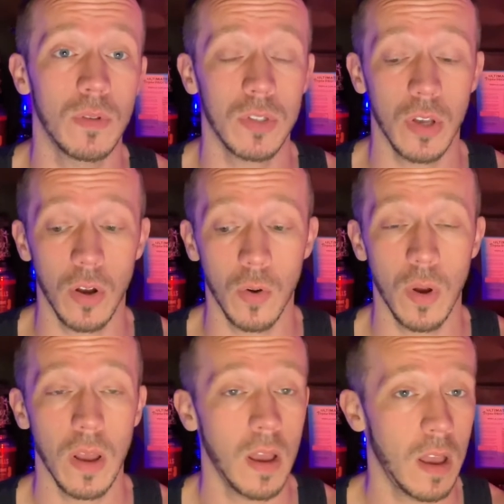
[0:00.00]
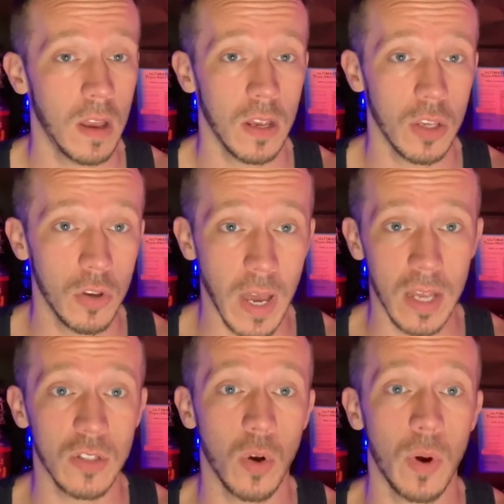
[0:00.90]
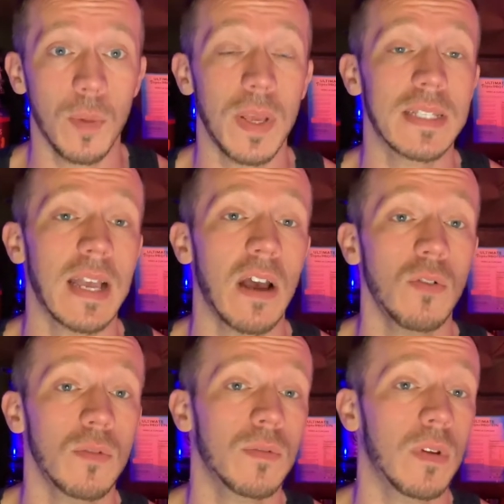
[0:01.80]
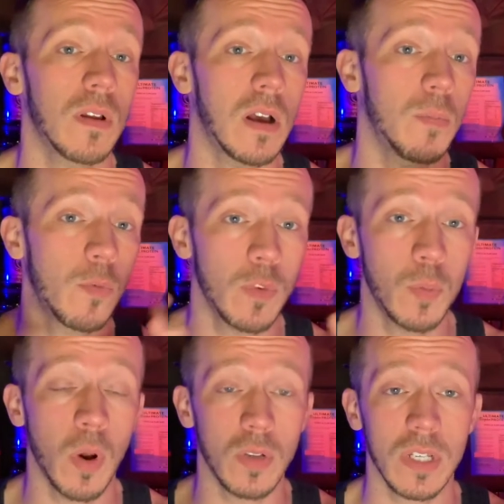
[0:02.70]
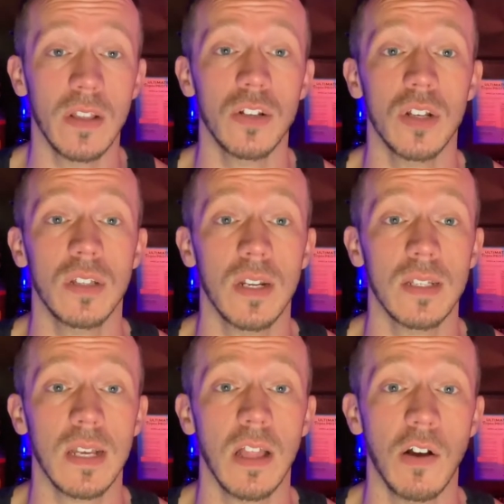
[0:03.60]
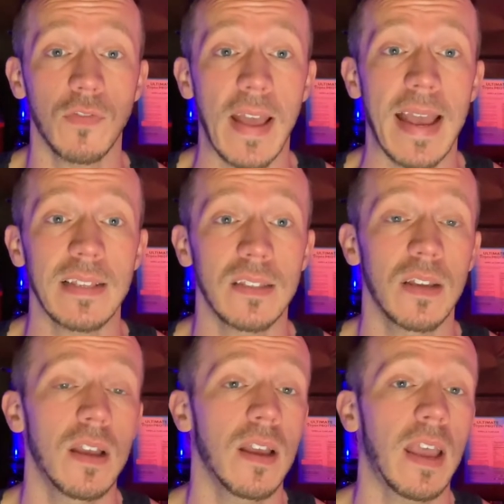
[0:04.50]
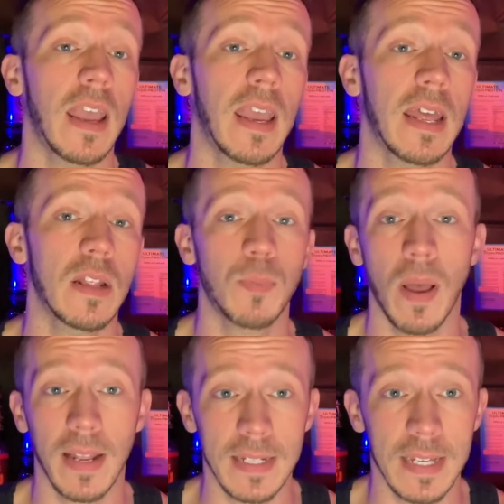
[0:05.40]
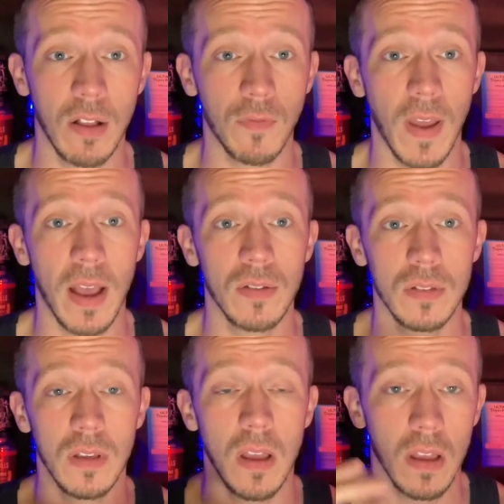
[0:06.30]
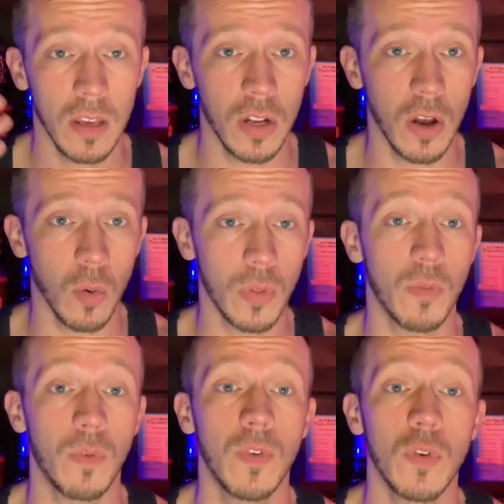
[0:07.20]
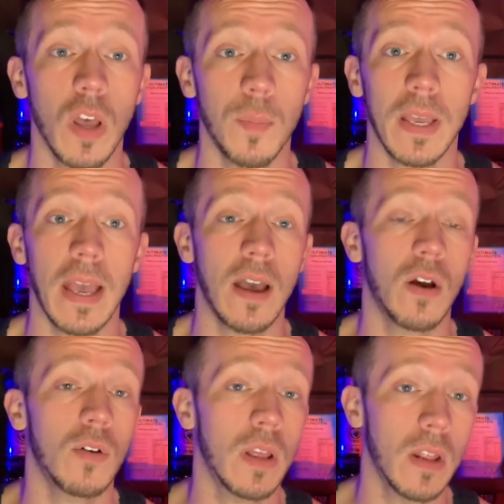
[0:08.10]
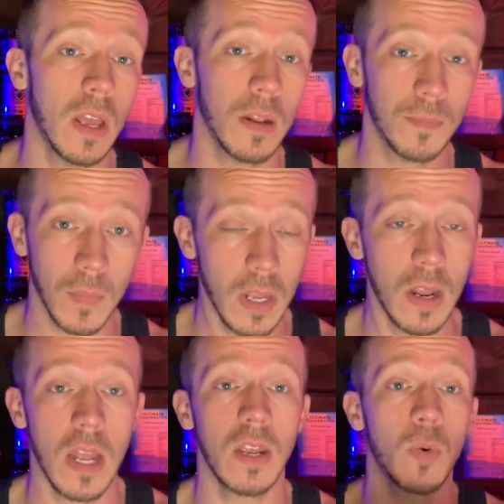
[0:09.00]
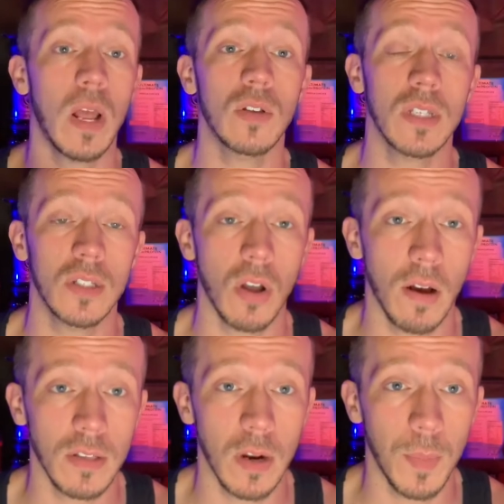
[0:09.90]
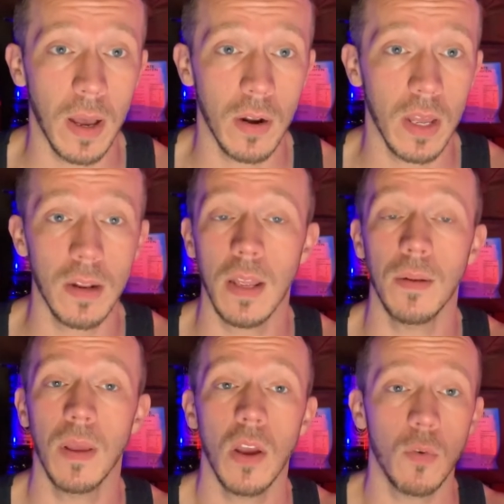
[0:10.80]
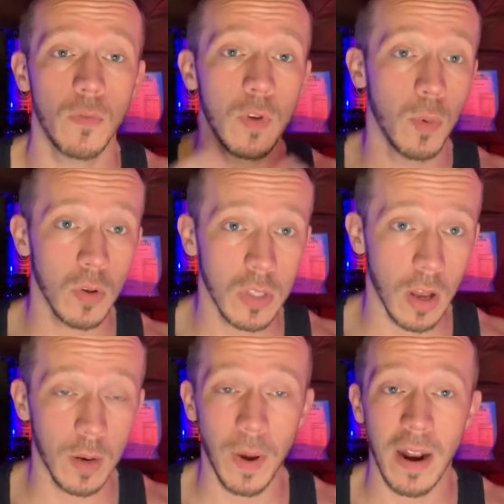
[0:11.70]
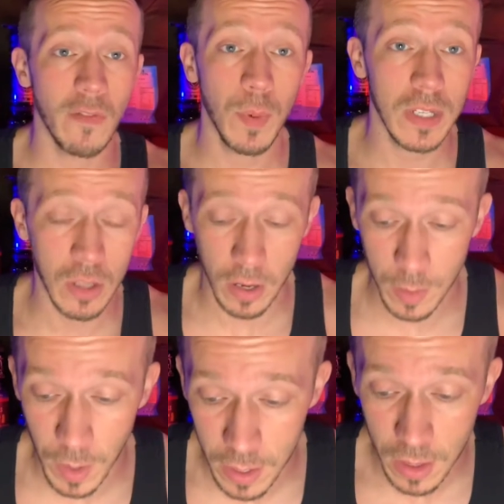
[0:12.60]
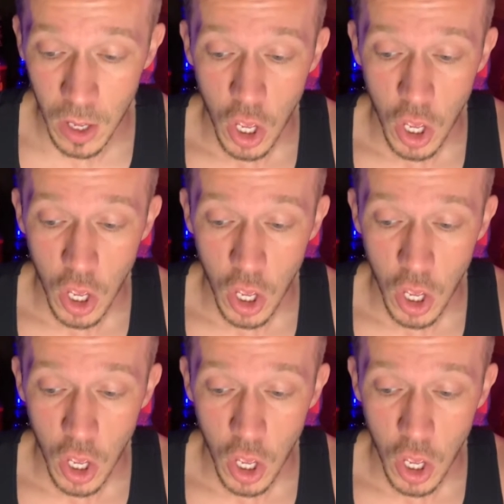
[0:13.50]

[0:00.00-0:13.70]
So you guys don't want to miss out. Review Bros said this shit's going to sell out fast, and it's probably going to sell out fast, you know, with the review coming out and anyone else that's talking about it, and Review Bros talking about it, everybody's talking about it.